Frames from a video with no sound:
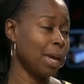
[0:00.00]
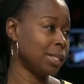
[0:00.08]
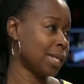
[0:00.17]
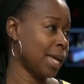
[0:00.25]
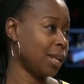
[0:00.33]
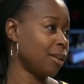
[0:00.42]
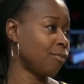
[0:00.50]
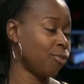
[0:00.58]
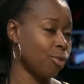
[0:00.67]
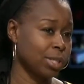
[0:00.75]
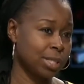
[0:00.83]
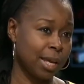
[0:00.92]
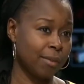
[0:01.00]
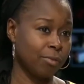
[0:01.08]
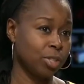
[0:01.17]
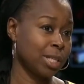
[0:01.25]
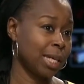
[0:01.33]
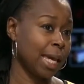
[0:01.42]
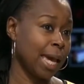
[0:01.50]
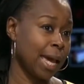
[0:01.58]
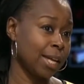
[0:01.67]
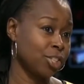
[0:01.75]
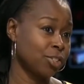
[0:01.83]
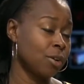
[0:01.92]
maintain and enforce slavery, to
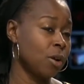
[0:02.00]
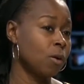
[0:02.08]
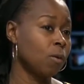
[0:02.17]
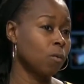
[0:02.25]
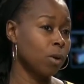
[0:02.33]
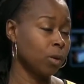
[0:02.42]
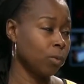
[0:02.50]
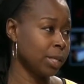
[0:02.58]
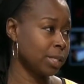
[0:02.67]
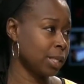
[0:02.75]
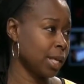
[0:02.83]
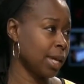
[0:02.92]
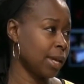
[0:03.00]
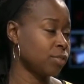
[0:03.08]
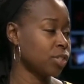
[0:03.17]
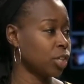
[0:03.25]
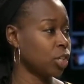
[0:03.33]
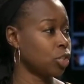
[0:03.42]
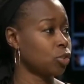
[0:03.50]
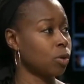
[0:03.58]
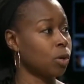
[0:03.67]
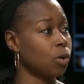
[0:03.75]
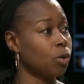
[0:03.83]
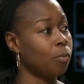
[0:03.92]
catch runaway slaves, to
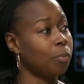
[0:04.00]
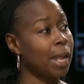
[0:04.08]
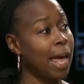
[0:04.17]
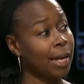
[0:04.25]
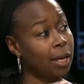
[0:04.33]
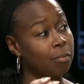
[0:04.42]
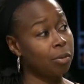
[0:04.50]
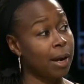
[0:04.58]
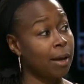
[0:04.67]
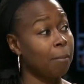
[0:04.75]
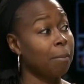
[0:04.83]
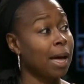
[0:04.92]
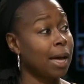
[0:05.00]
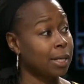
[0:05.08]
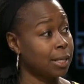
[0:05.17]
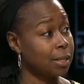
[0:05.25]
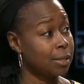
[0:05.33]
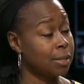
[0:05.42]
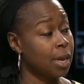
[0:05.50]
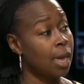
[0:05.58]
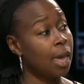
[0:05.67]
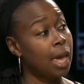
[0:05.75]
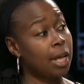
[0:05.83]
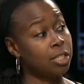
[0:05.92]
control black and brown bodies,
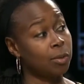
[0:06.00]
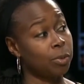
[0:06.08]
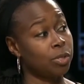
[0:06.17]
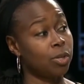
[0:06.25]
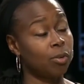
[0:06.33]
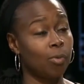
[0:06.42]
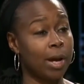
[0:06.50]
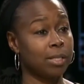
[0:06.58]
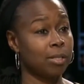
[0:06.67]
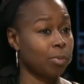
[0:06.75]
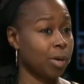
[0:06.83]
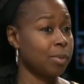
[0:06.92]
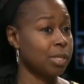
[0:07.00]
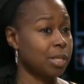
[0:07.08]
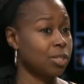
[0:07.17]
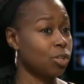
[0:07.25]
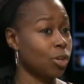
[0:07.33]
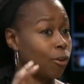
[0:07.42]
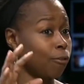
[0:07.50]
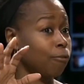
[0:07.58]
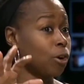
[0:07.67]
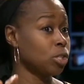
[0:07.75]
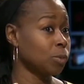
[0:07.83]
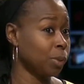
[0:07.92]
and to preserve white supremacy. So your
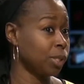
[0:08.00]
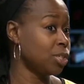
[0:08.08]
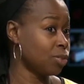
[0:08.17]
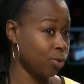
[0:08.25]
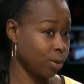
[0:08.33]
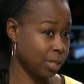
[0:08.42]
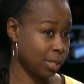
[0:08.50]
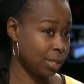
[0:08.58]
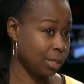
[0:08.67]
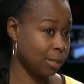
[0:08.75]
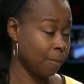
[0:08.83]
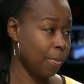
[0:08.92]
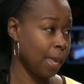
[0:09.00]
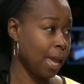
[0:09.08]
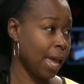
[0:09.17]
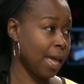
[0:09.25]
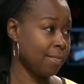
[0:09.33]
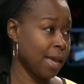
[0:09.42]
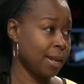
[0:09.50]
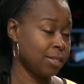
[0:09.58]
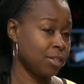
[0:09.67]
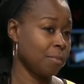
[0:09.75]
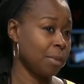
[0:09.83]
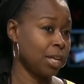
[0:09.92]
first police forces had that as
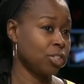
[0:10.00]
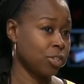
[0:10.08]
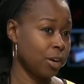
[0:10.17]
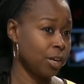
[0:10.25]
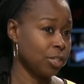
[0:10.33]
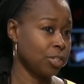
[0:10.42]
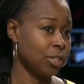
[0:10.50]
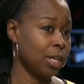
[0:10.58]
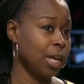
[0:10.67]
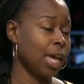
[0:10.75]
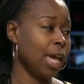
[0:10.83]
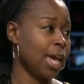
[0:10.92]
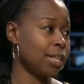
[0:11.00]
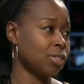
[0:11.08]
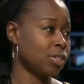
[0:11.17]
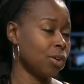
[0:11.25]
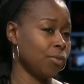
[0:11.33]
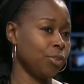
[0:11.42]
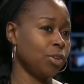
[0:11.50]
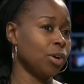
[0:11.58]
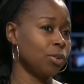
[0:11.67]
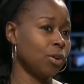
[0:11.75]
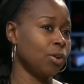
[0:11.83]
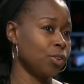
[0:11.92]
their main charge. And so if you
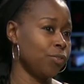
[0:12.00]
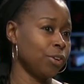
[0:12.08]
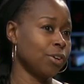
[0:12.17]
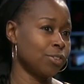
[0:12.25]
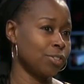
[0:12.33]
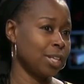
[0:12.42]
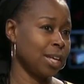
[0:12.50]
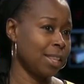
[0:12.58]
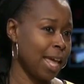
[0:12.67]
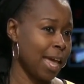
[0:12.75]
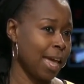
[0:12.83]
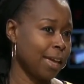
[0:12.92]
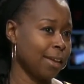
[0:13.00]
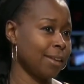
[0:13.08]
don't understand that,